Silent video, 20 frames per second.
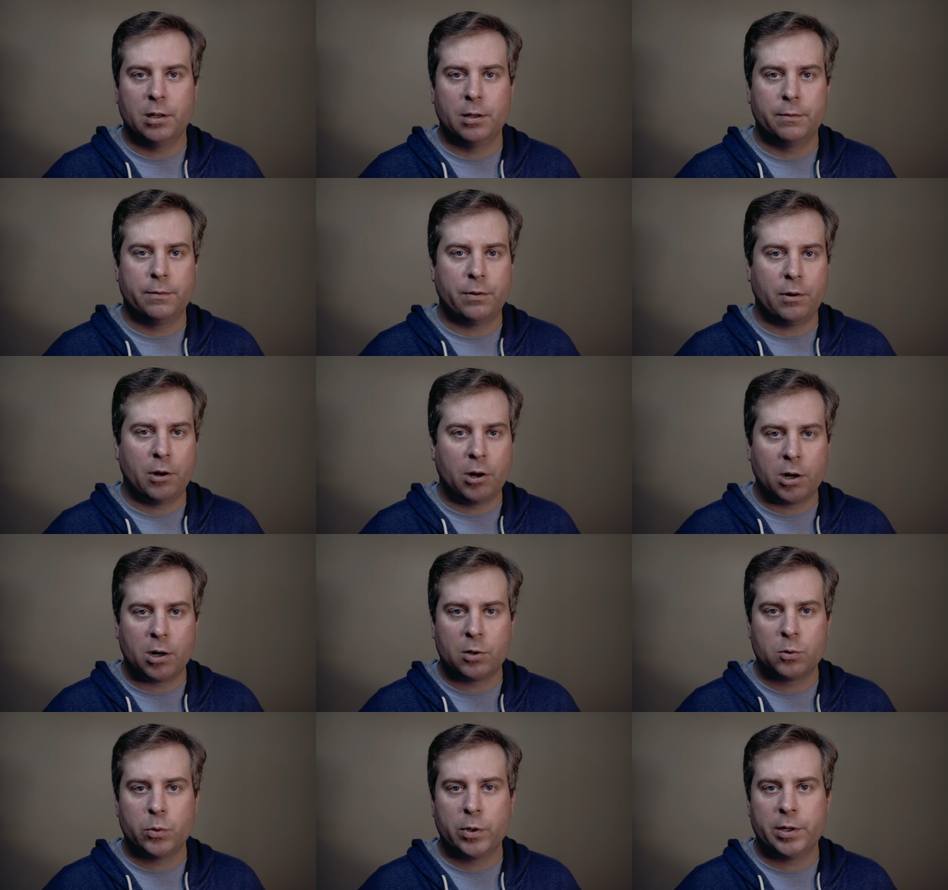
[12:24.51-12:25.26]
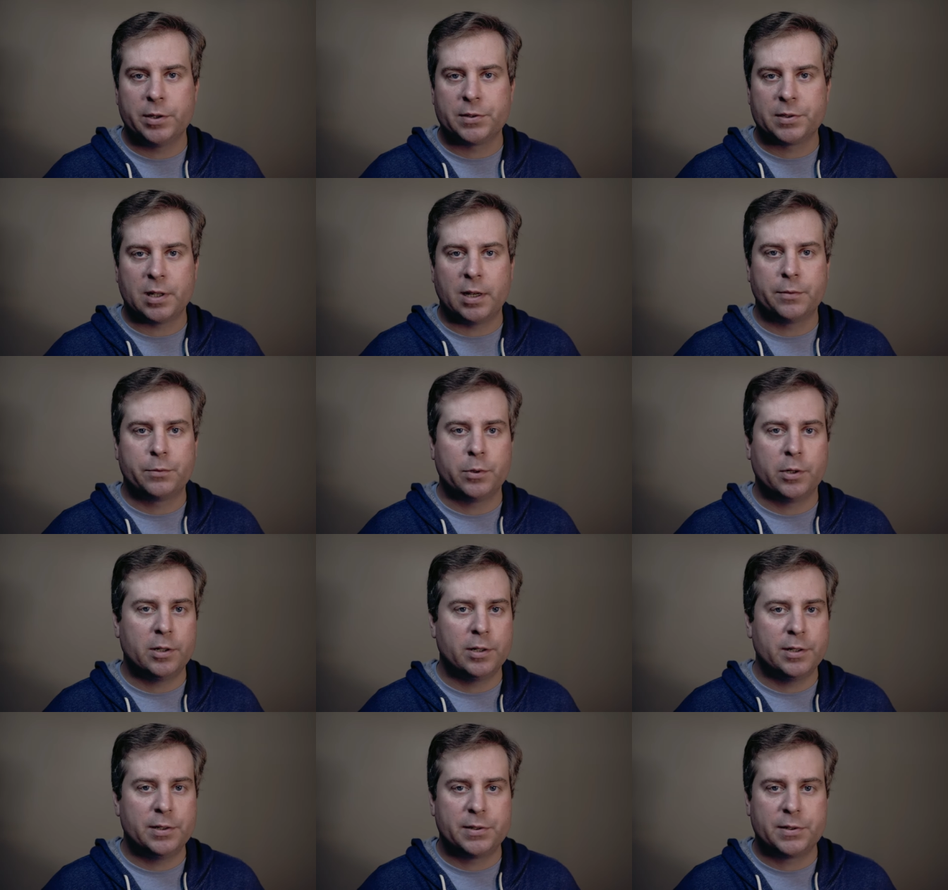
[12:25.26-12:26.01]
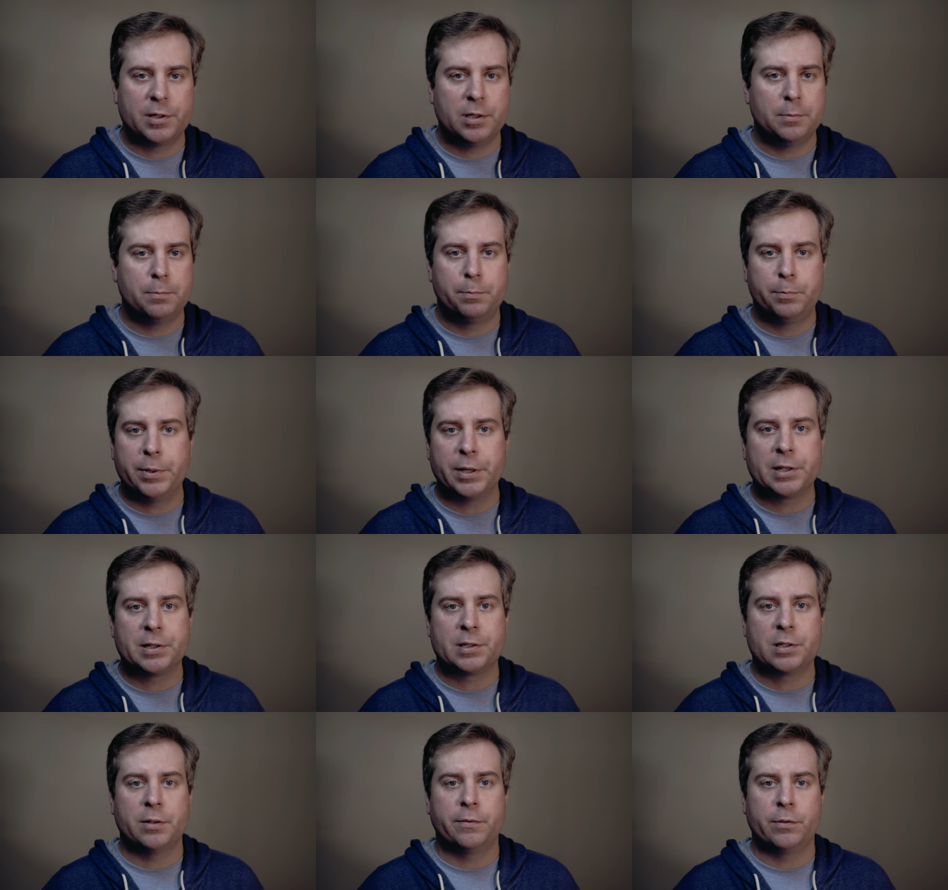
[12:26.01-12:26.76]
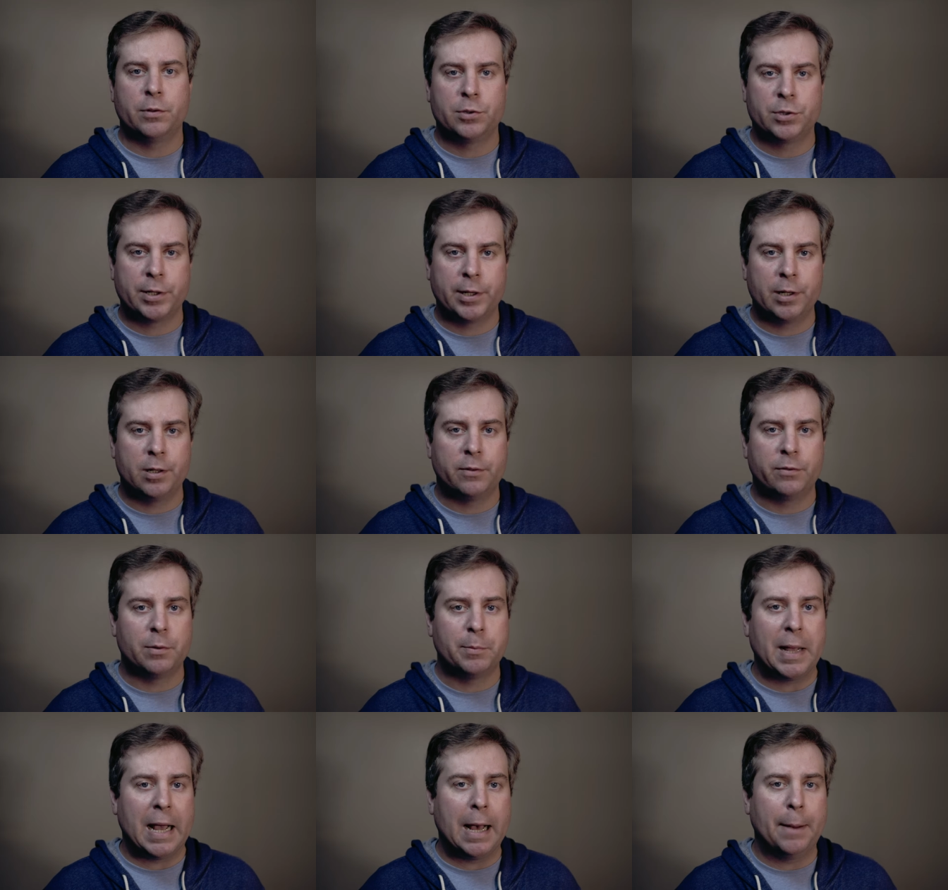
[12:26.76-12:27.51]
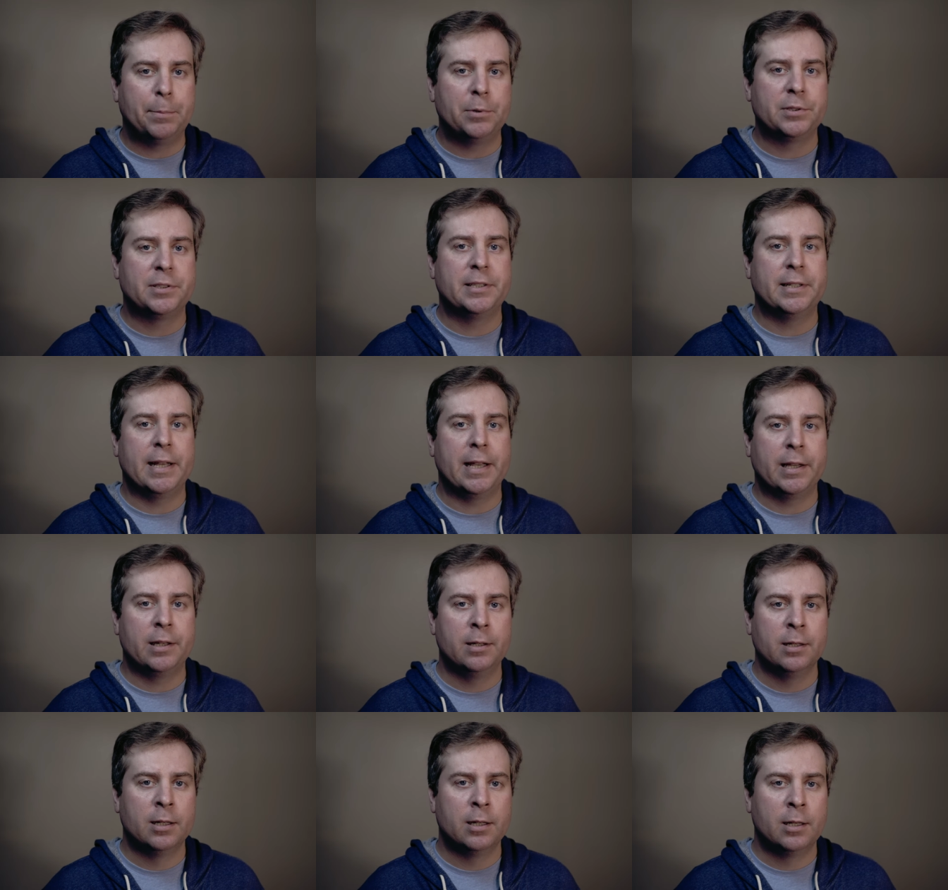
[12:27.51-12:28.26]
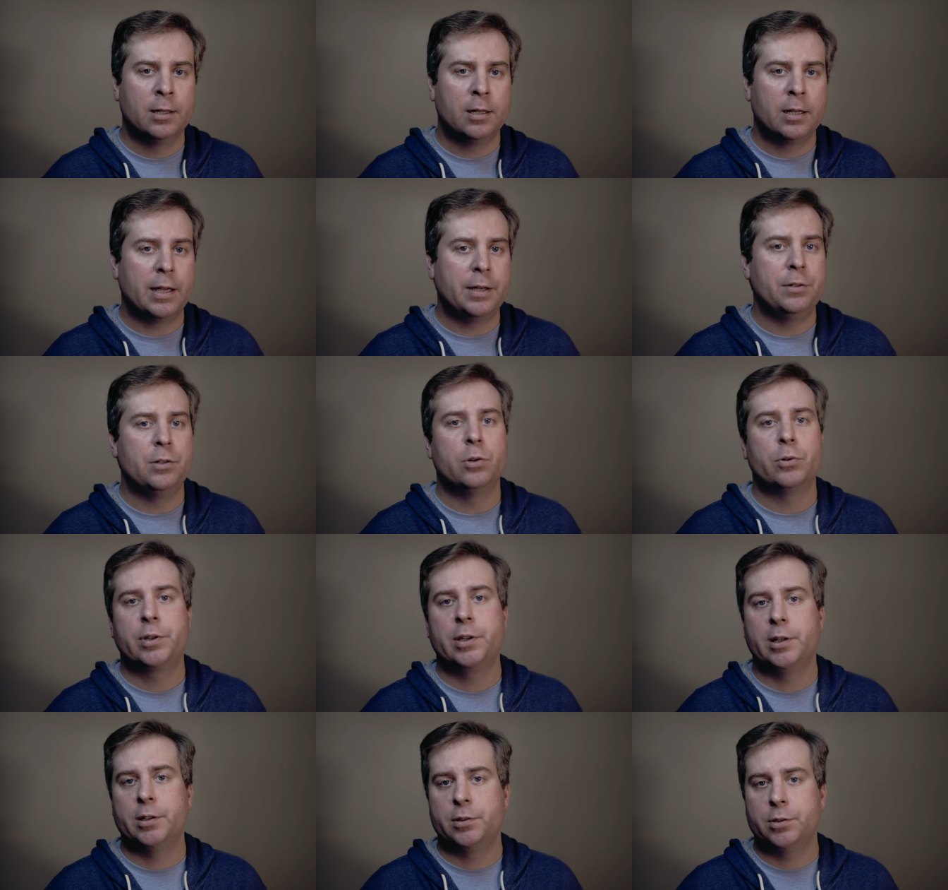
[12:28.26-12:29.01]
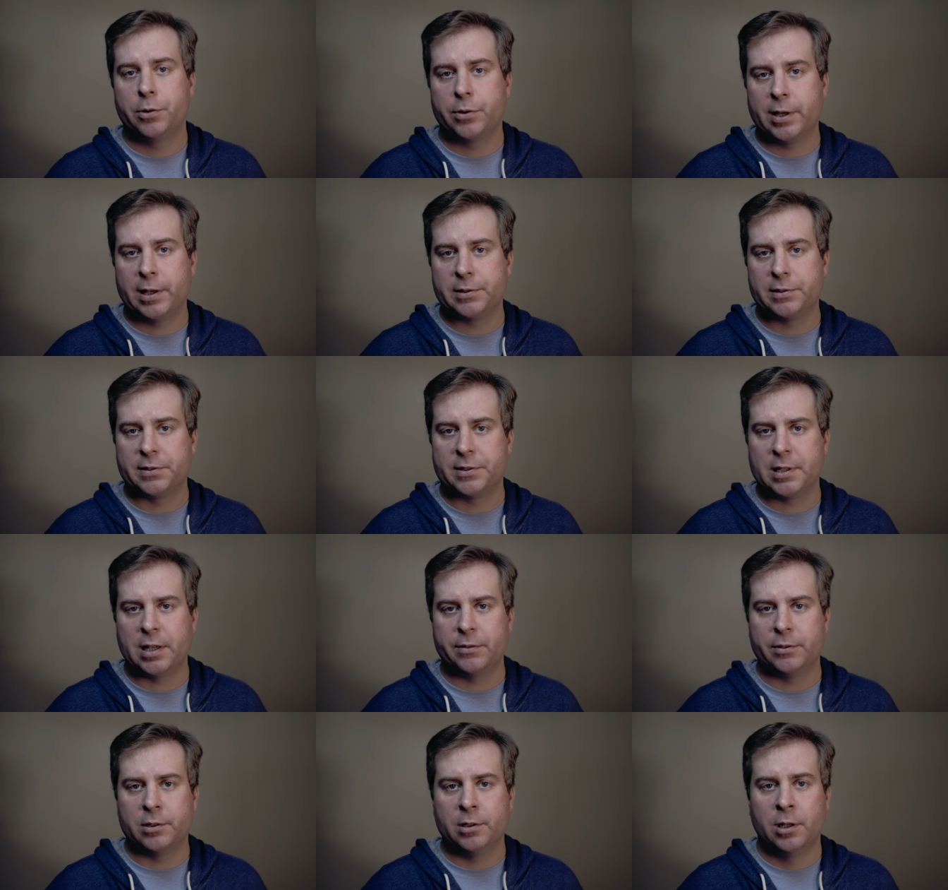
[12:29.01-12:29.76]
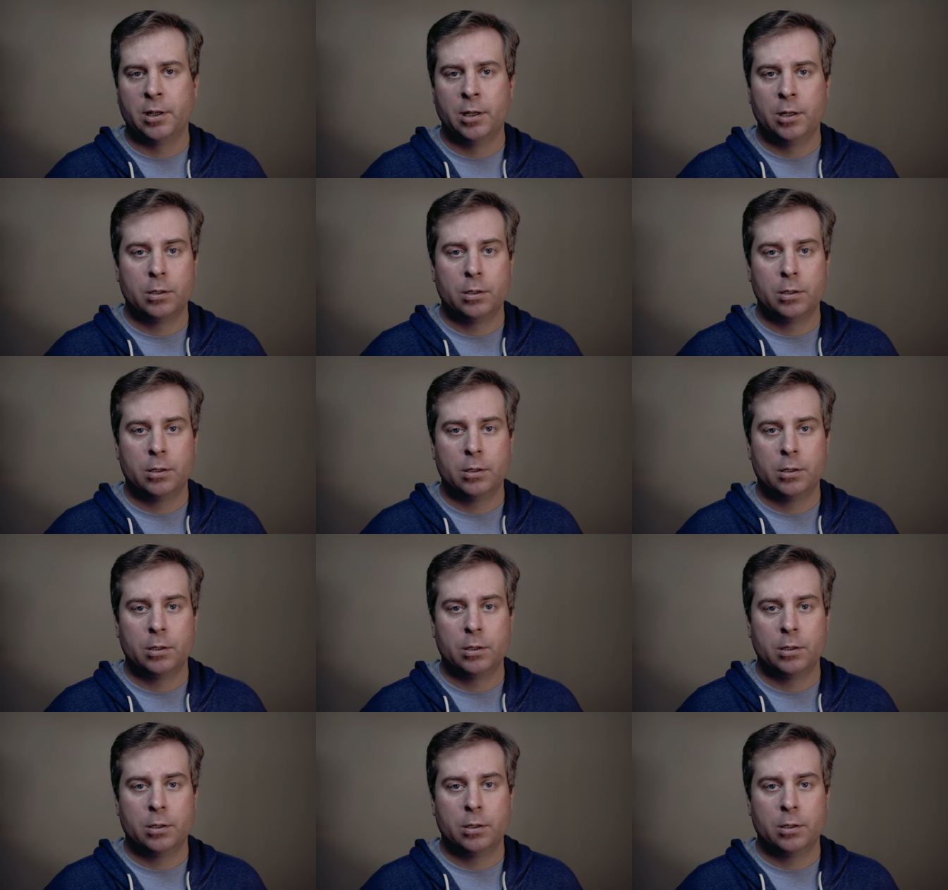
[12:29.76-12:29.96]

of hardware and software is the biggest differentiator from Apple today and Nokia in 2007